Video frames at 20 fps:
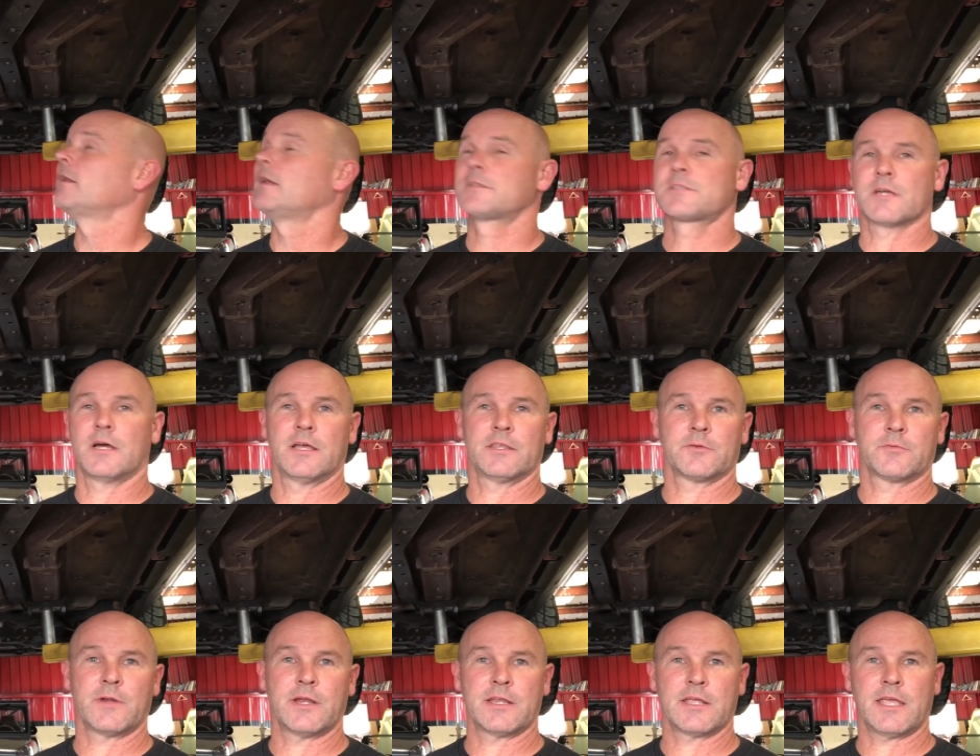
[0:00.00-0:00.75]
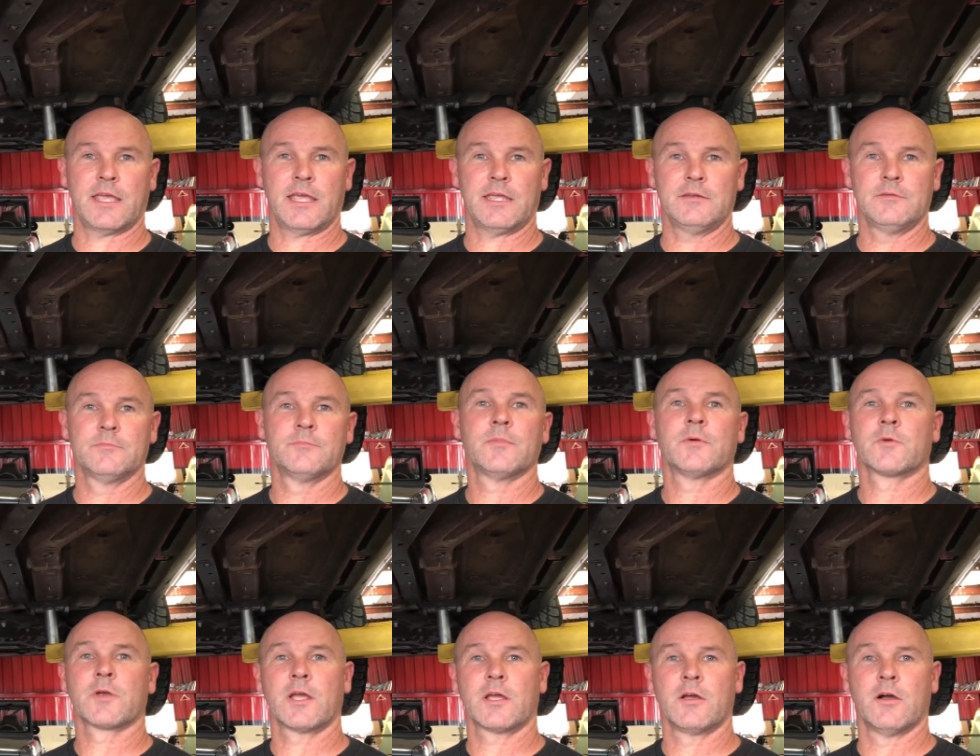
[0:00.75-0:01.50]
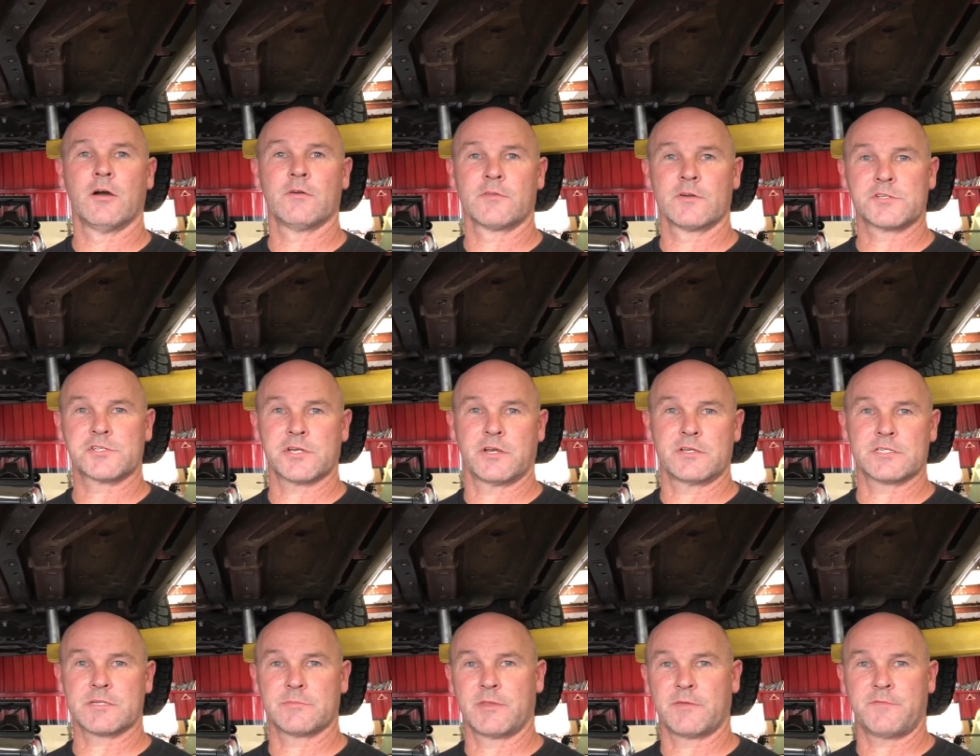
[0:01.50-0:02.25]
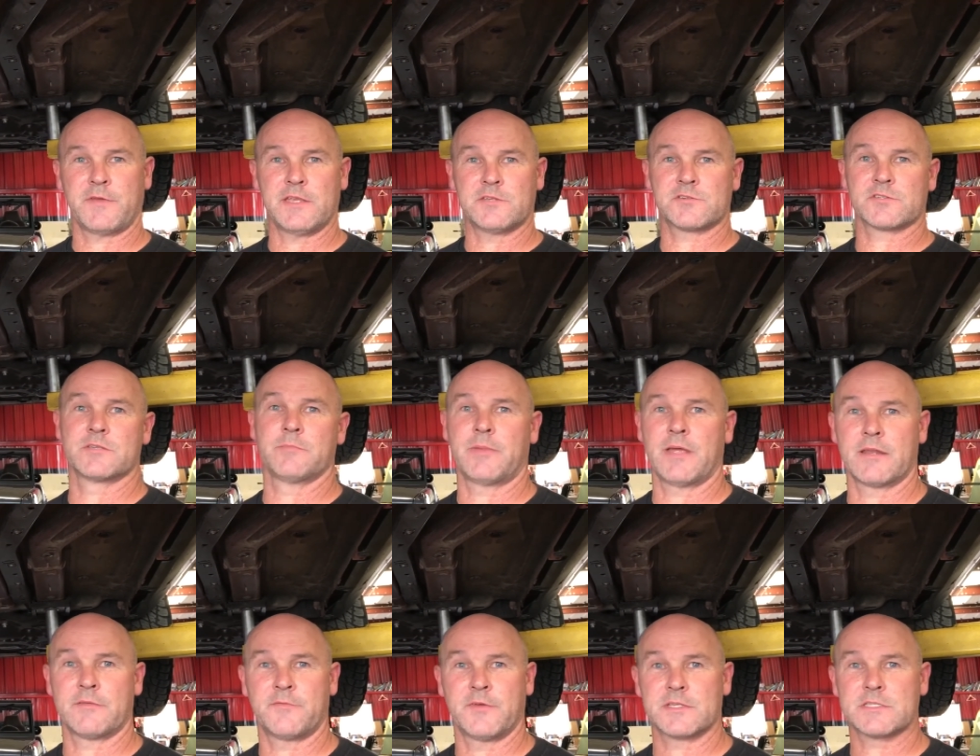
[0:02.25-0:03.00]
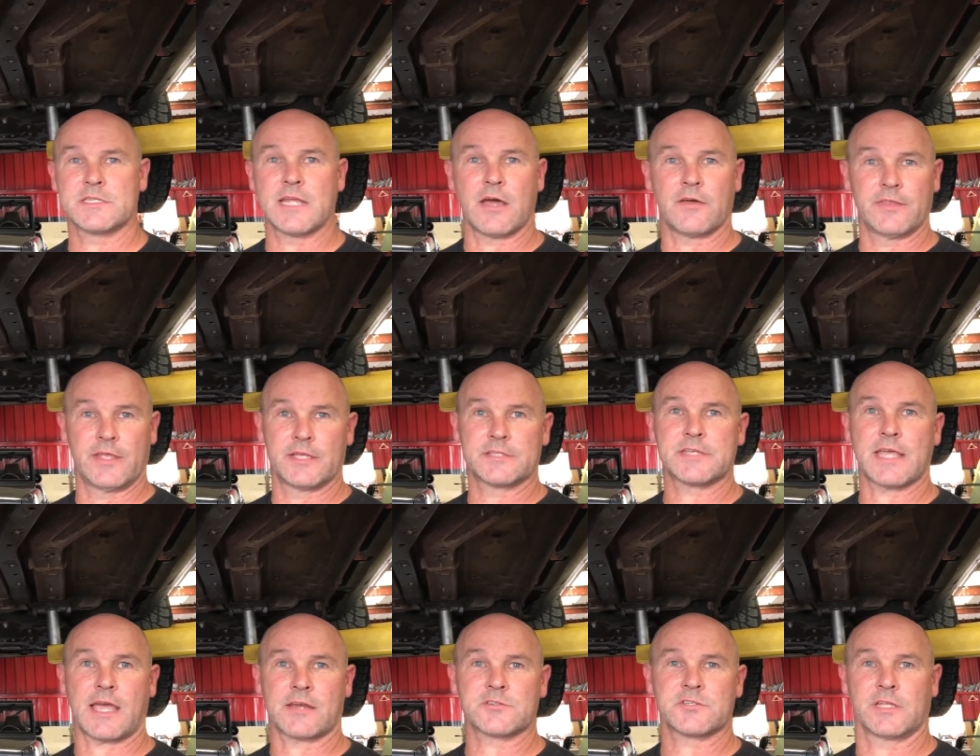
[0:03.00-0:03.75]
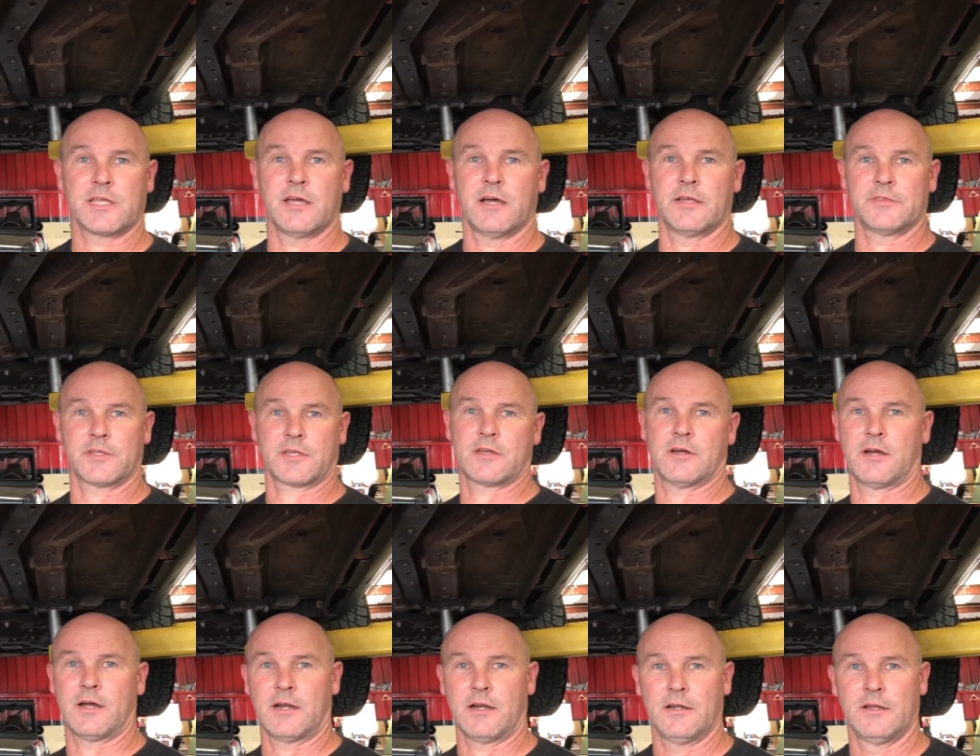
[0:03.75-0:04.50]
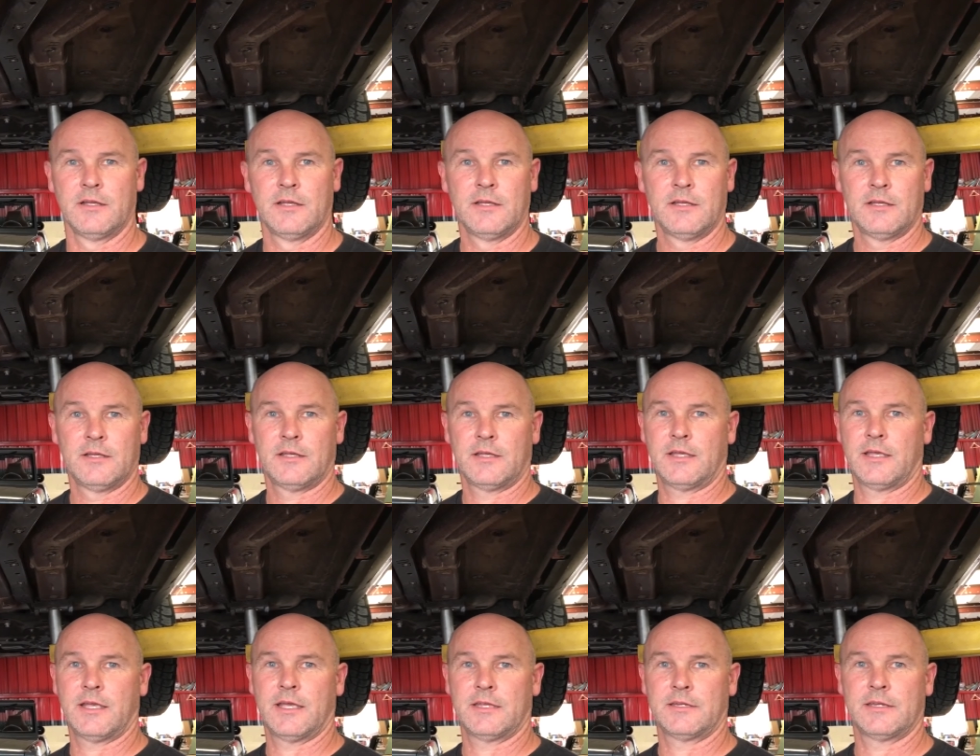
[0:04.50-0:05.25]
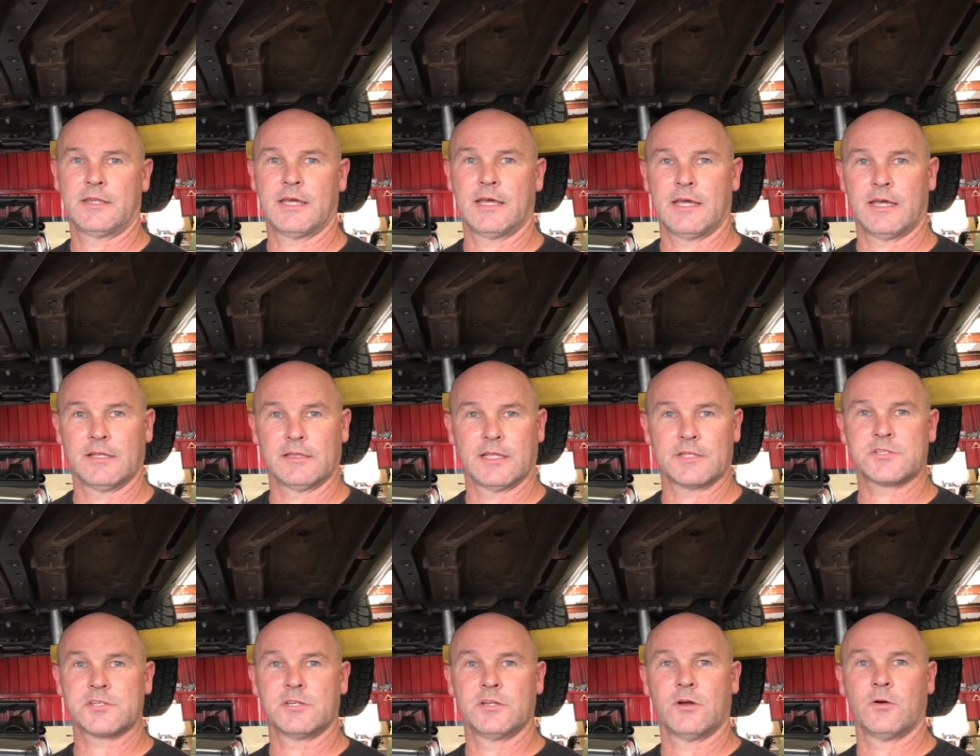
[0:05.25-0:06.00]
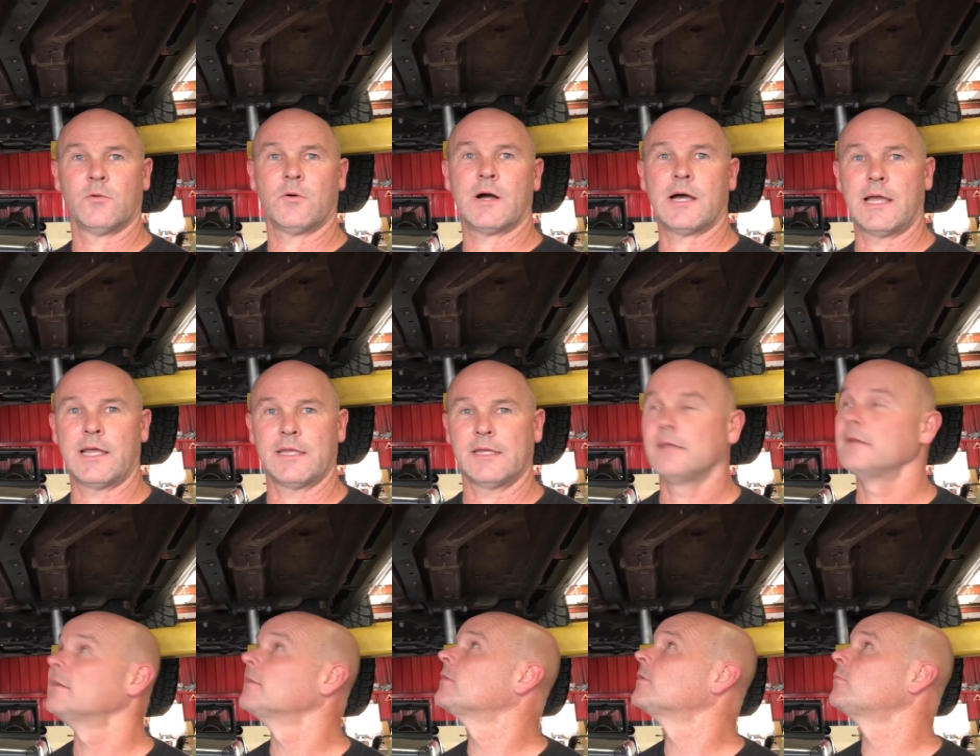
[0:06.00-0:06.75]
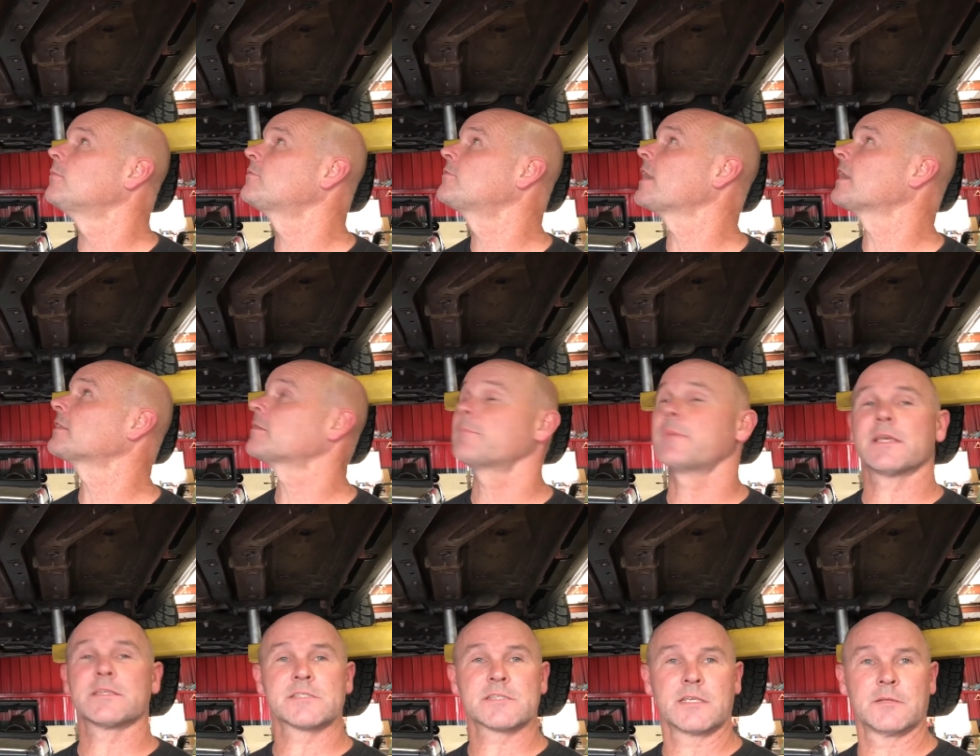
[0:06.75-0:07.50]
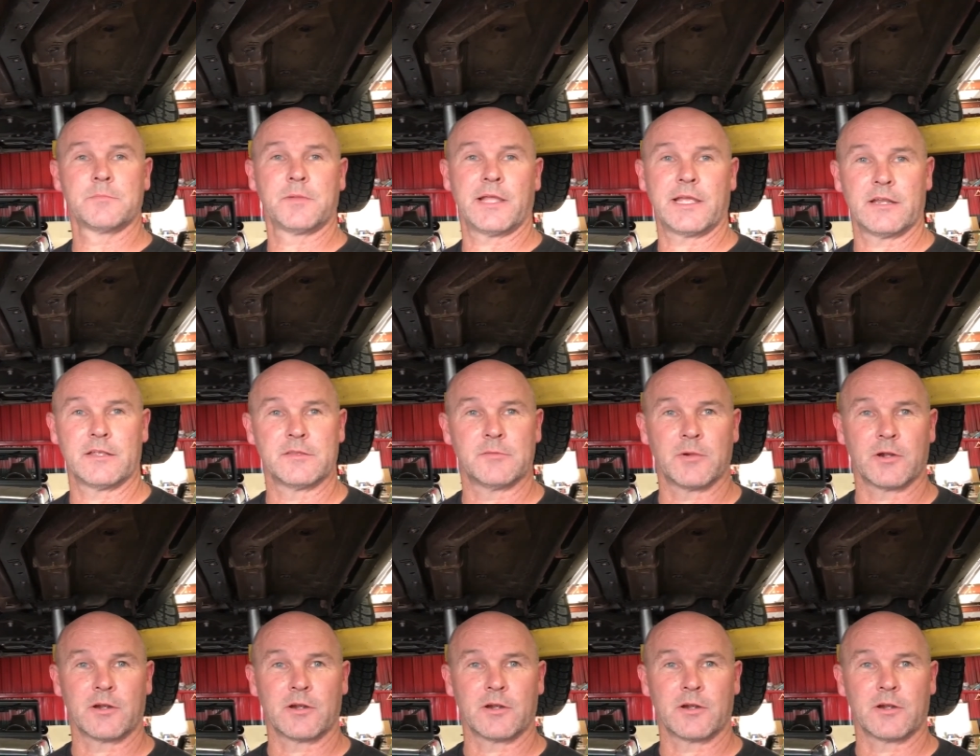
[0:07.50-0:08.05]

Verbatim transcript: It's on the Renegade. We're gonna go over and show you some of the features and benefits now that it's actually on the car and uh, let you know why We've got the best skid plate on the